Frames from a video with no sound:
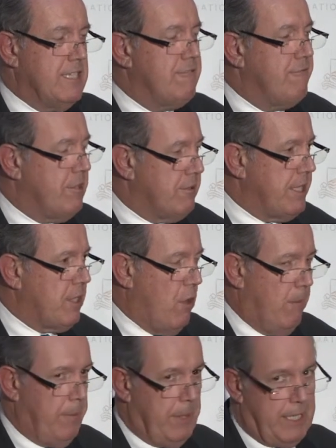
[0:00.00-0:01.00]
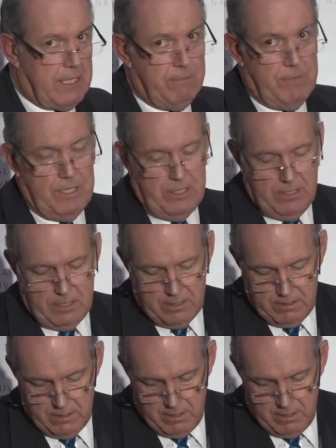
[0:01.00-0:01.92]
its very complex business.